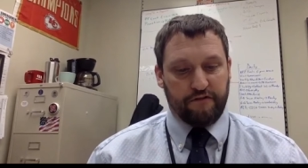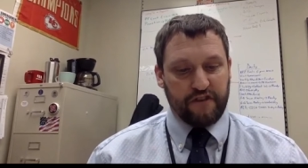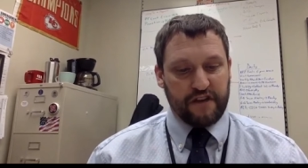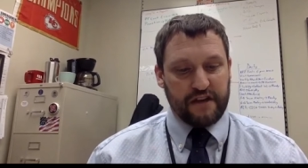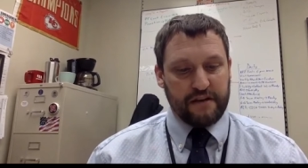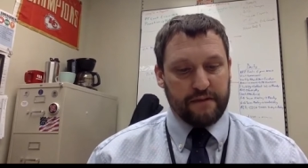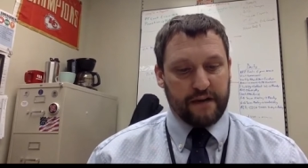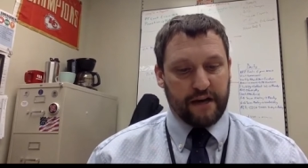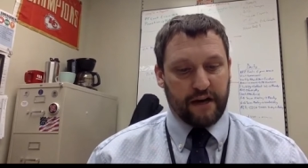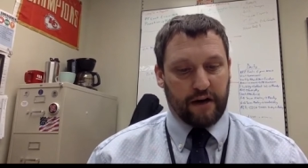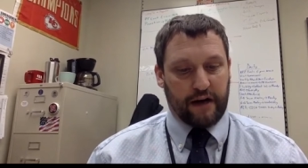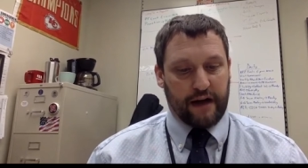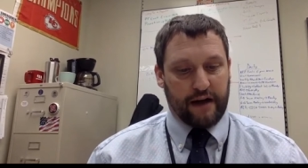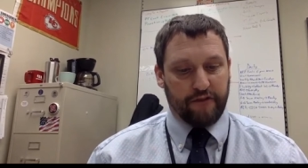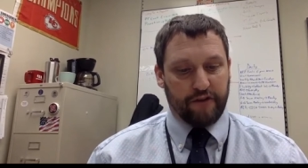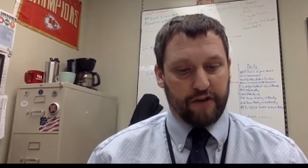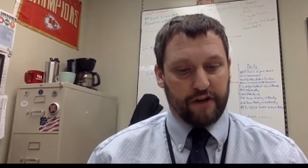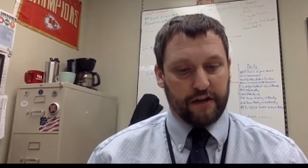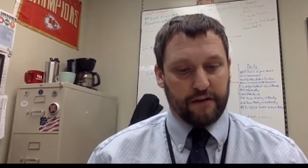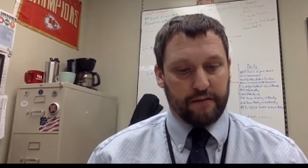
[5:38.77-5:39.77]
female
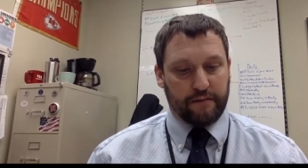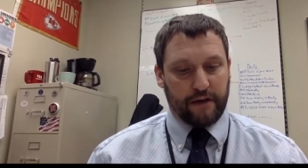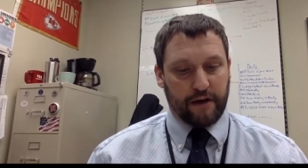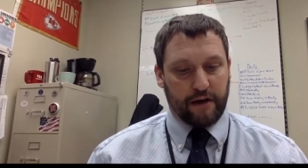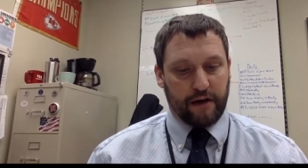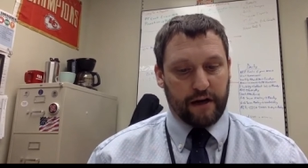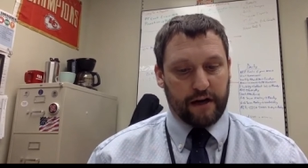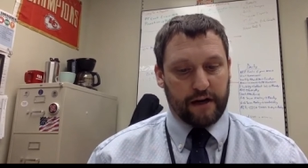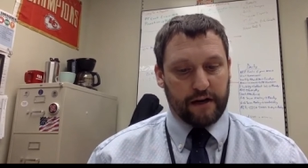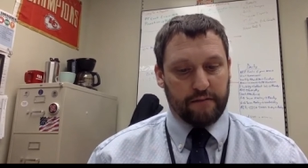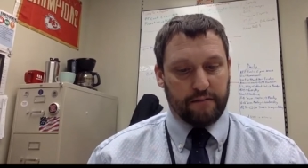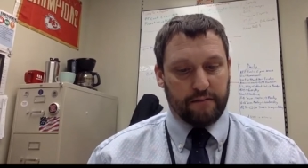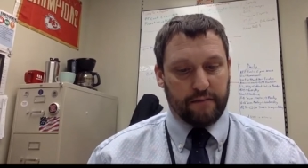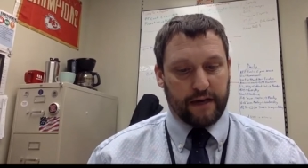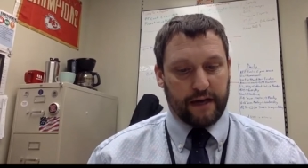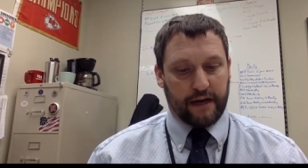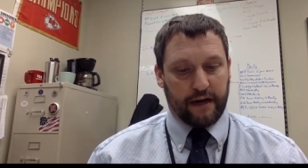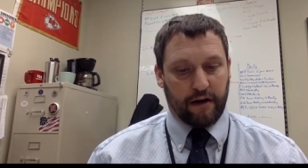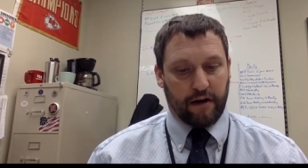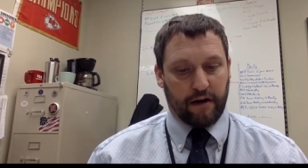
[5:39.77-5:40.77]
African American
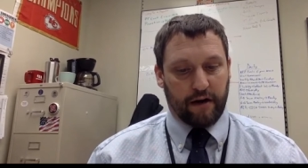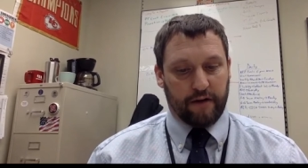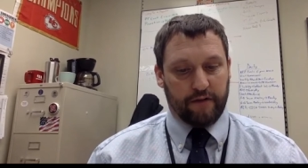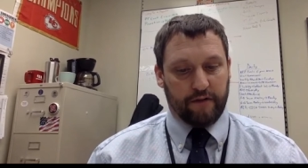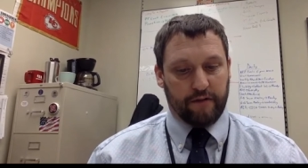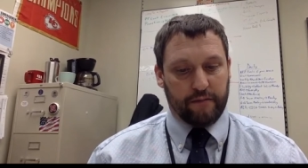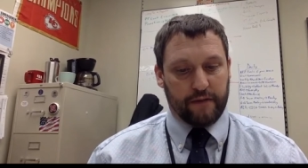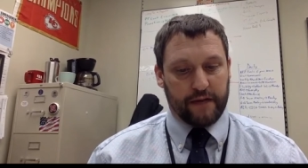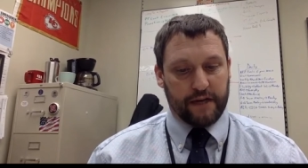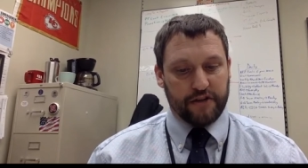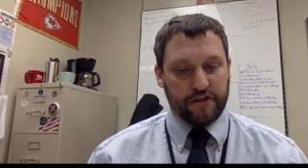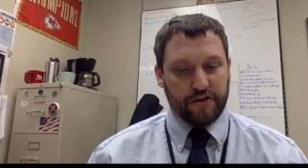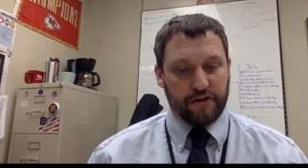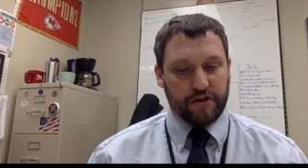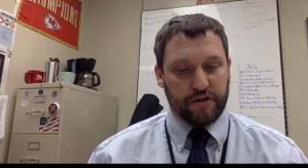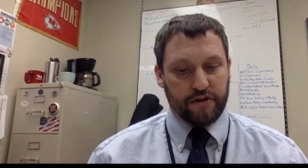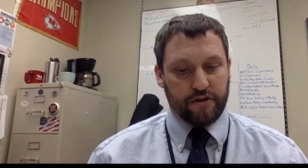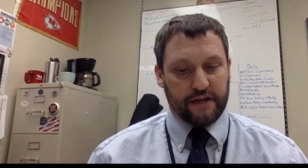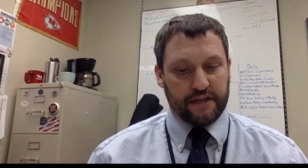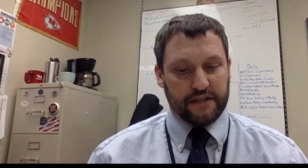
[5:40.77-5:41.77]
mayor of a major
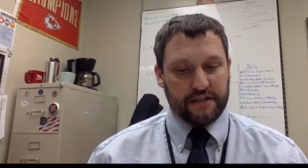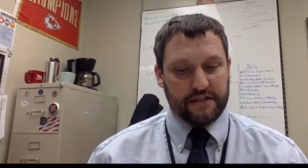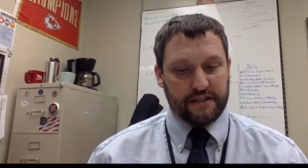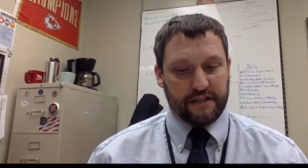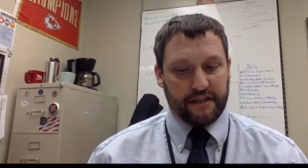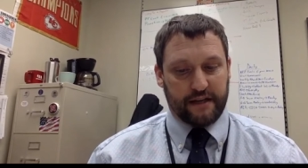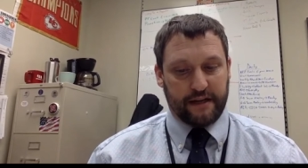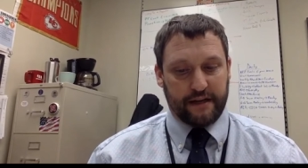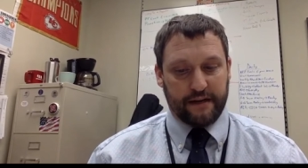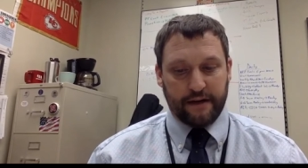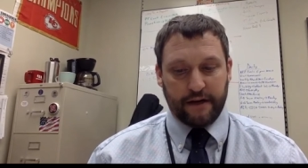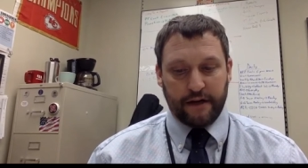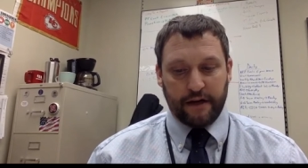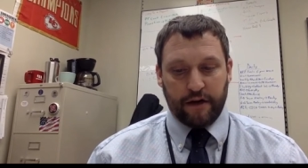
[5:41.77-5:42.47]
U.S. city.